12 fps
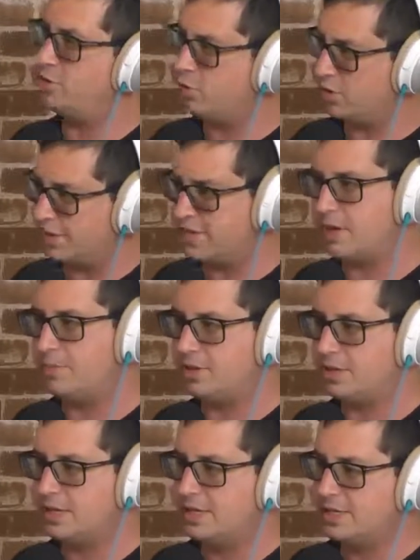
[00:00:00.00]
or the
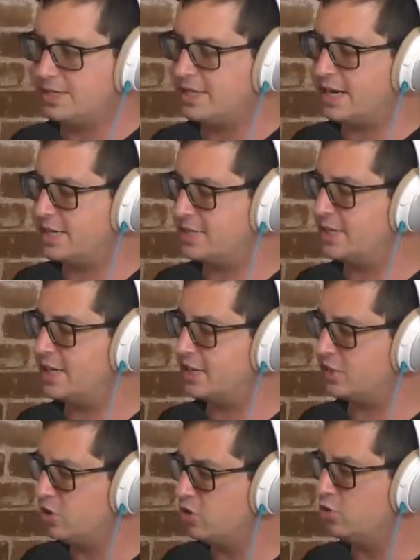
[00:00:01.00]
double 6 to get
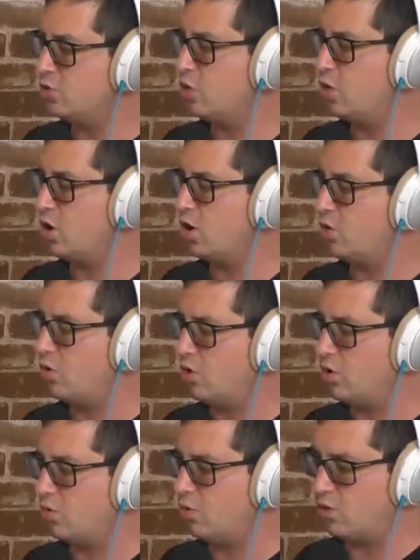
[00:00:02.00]
2
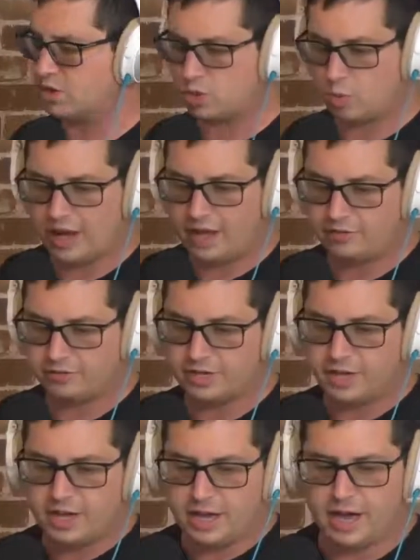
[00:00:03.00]
or 12.
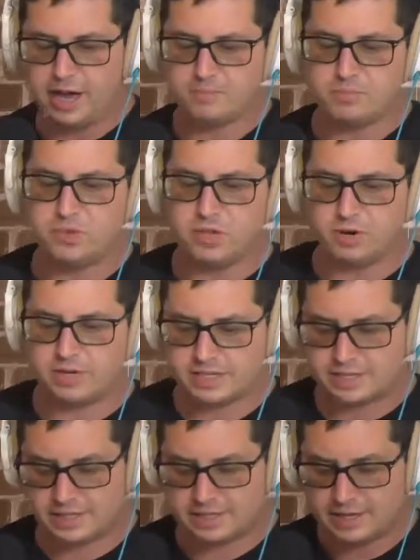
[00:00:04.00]

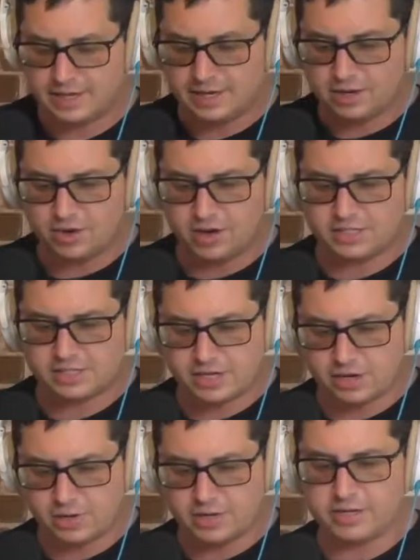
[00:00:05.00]
Notice
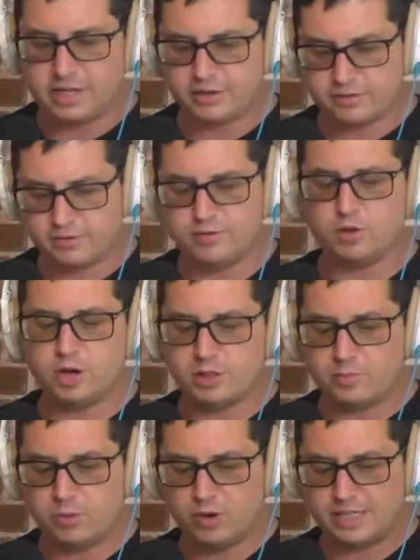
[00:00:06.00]
also another few other
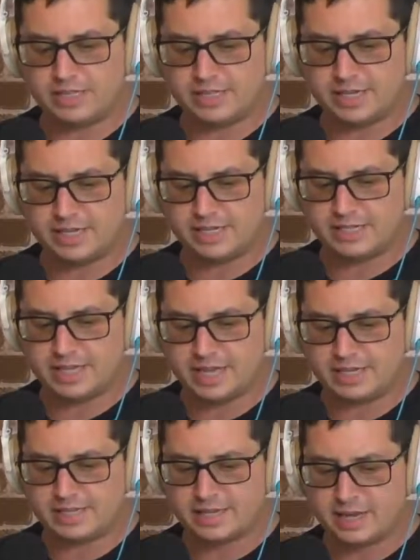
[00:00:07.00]
points is
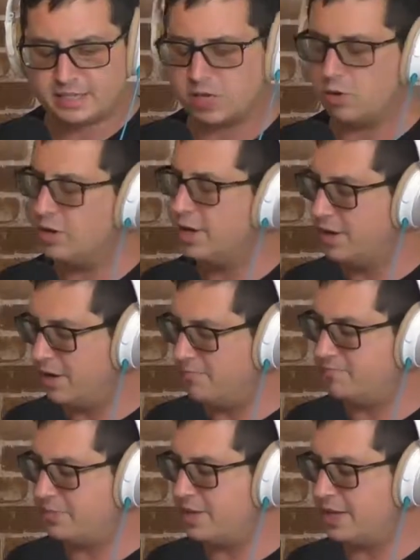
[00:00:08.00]
that,
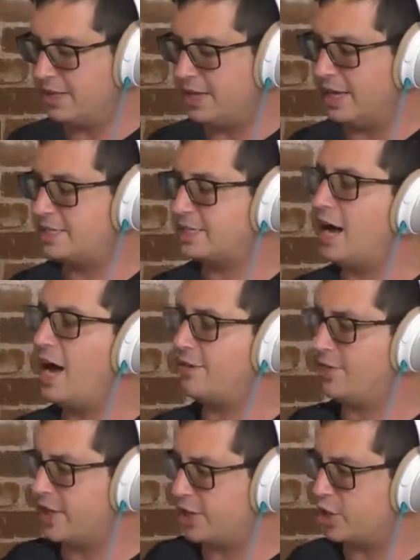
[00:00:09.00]
it's kind of
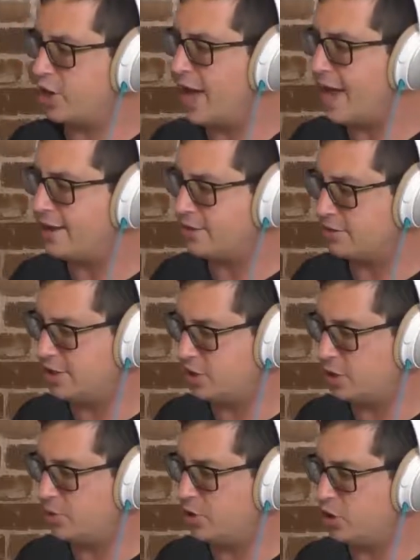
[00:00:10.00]
like a triangular
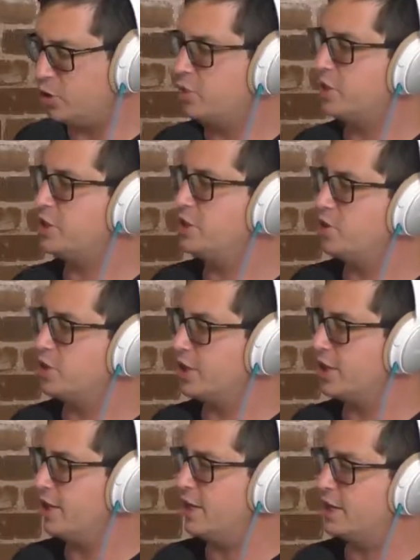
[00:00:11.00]
distribution, which is
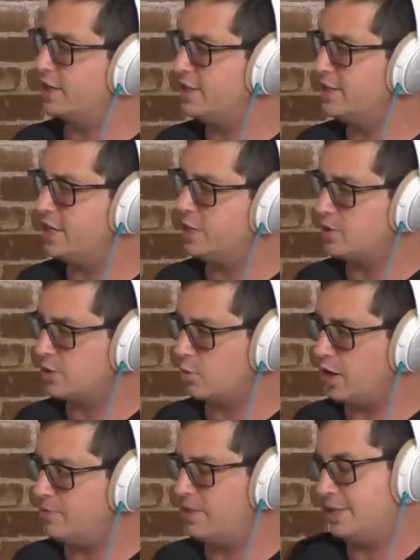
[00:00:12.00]
usually a continuous
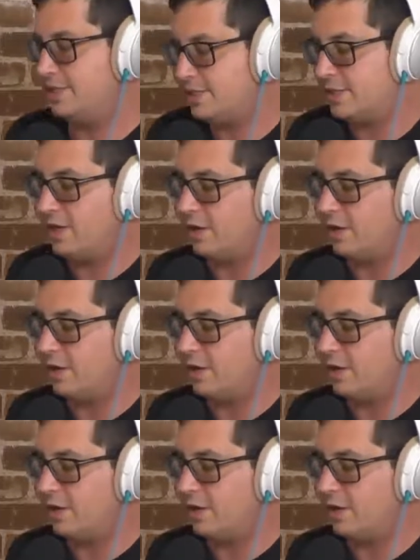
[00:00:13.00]
one, but it's,